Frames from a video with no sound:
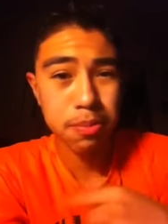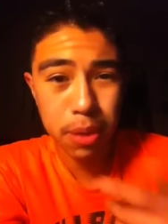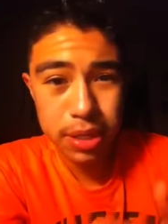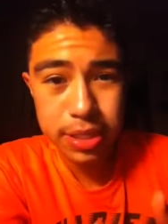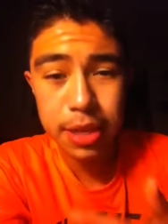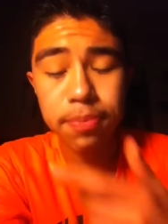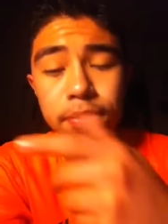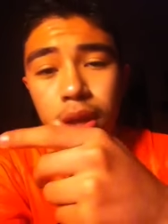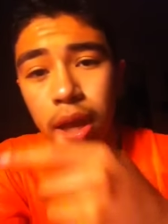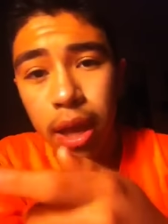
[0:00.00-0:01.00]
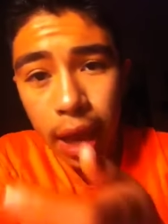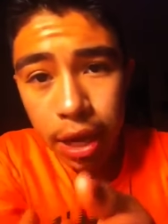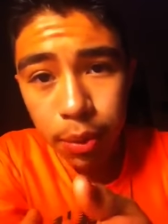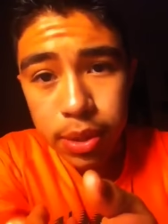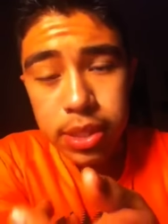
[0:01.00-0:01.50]
I'm about to say.
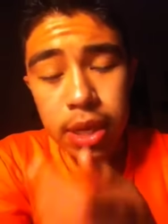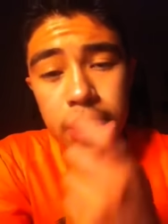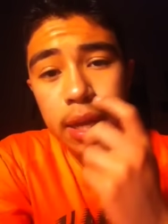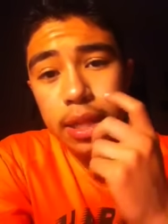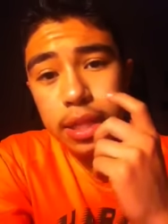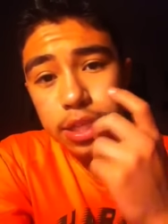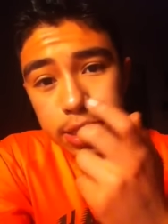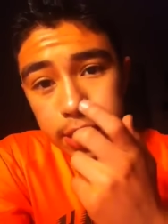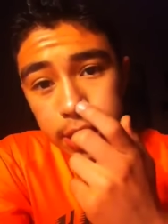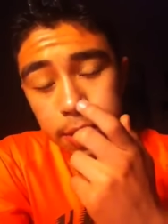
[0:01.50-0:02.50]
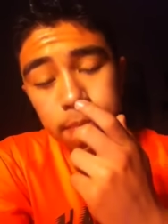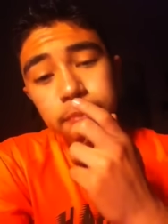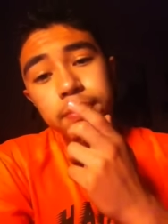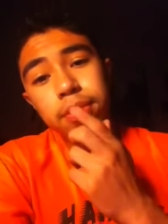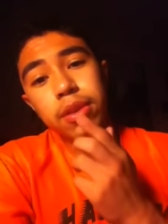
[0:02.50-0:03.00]
Anyways, there's a scene
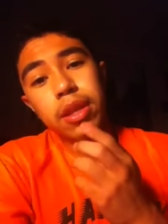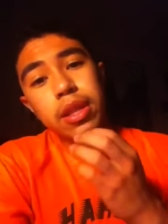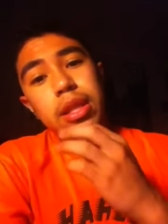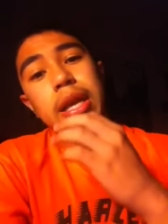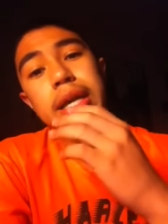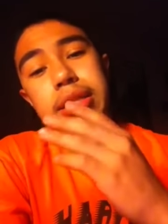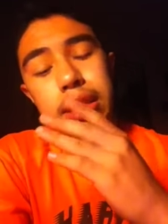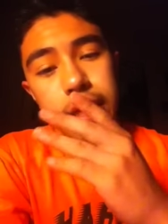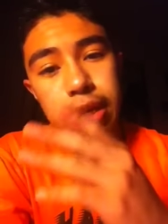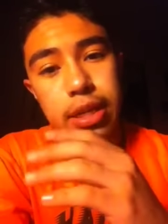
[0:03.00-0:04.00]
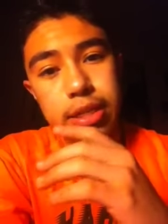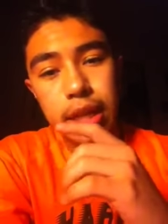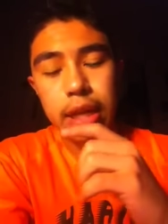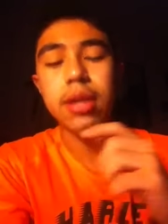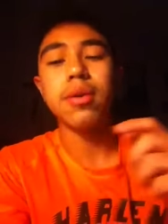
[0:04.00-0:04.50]
the guy's in his
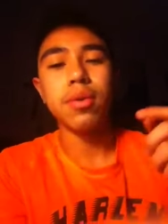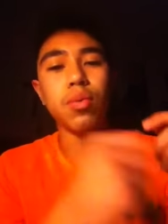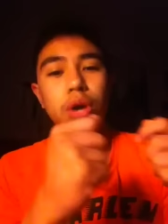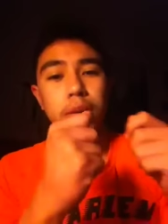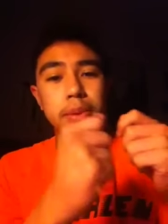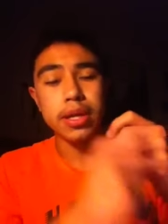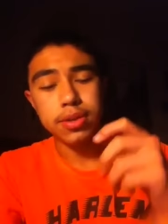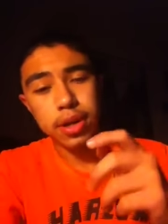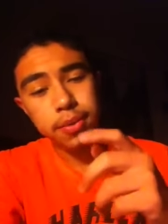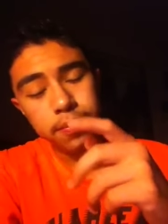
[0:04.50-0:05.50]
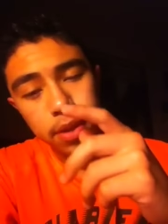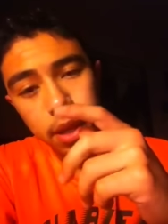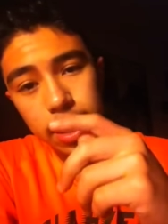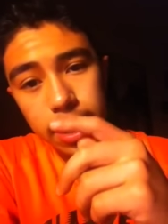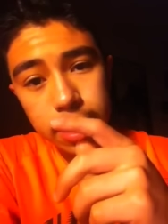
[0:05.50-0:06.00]
like workplace, right?
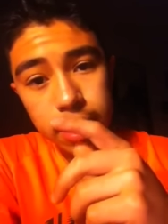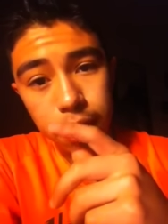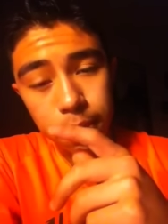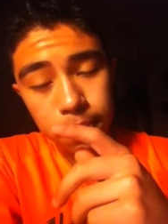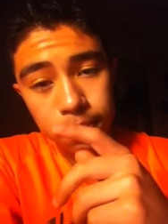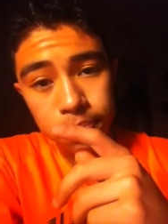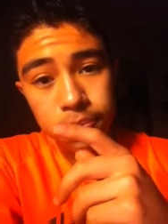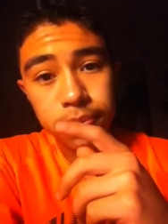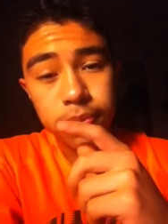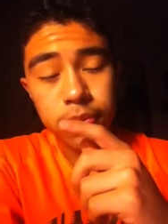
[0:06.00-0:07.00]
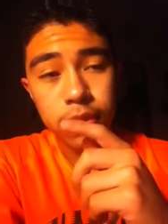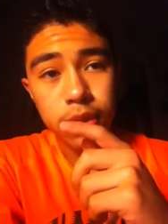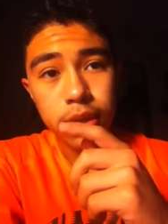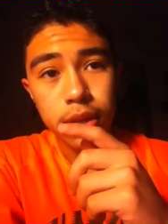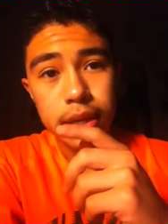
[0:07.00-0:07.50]
And um,
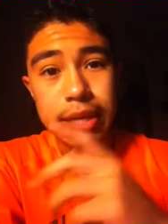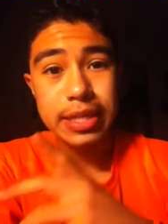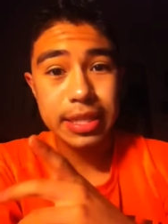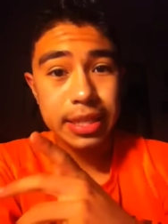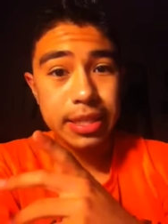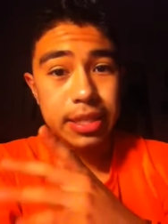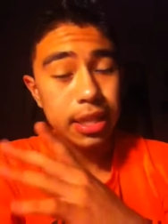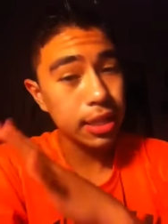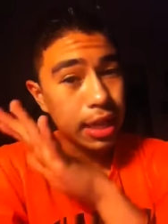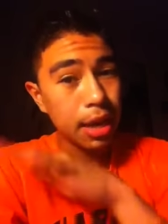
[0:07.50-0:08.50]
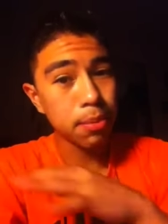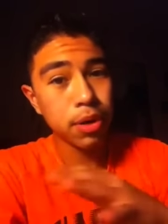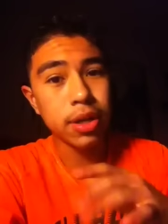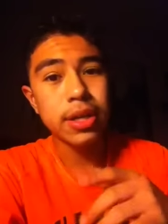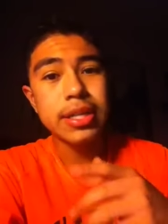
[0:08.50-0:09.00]
he sees in the
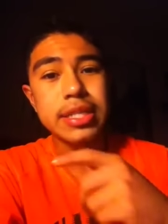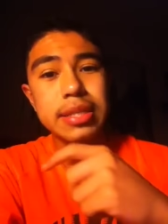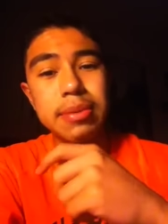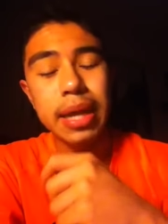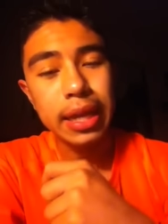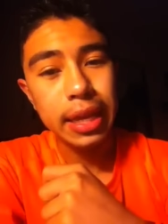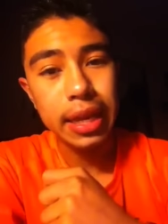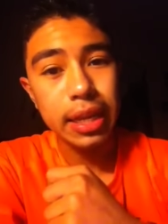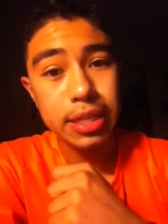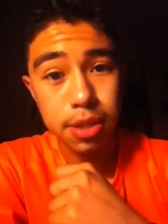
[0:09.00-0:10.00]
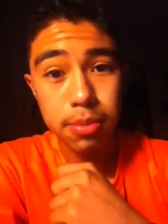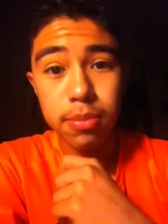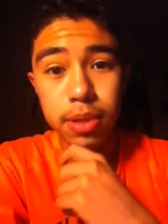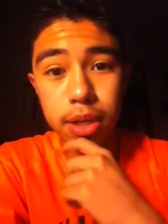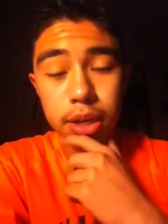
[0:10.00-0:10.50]
camera some guy getting
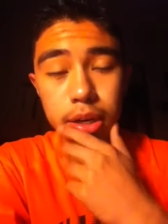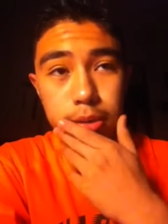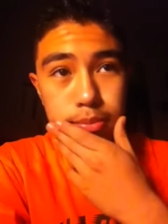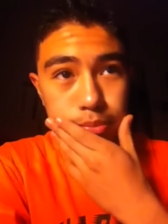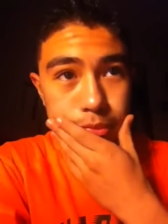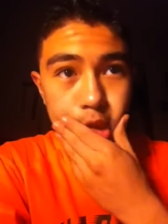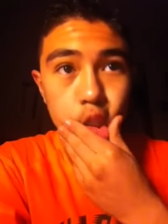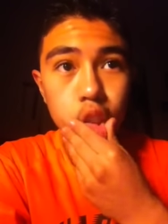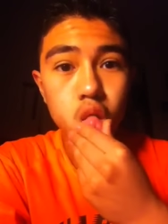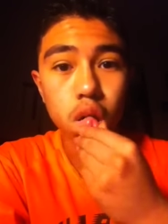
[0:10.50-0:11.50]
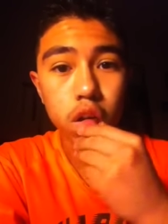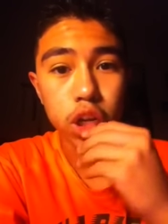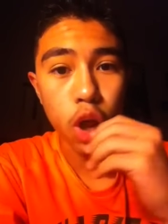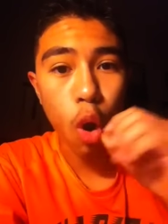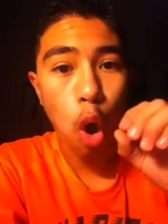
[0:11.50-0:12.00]
some, uh, you
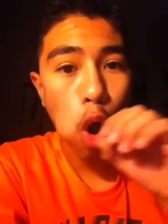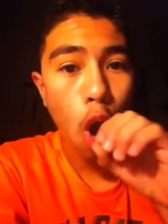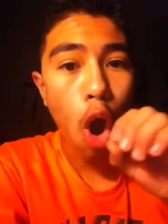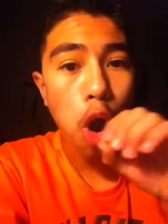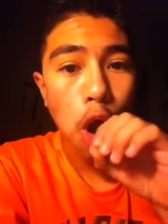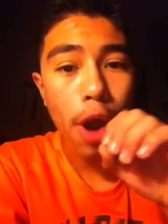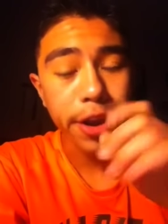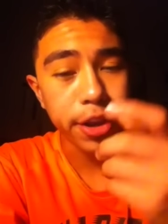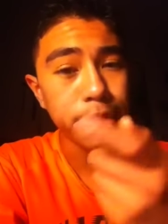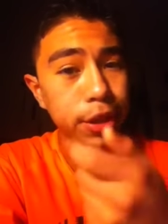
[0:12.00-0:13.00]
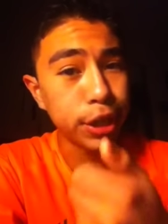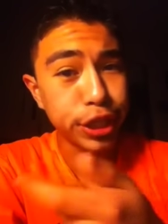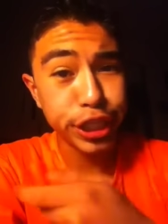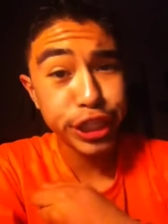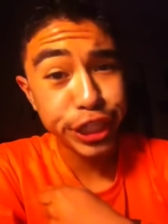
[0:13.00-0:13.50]
know, you know
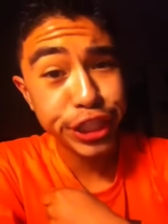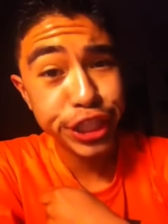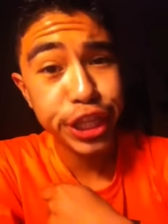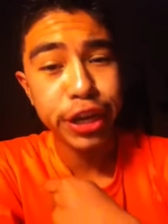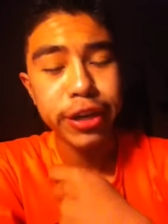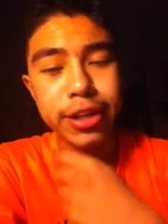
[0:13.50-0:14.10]
the good stuff.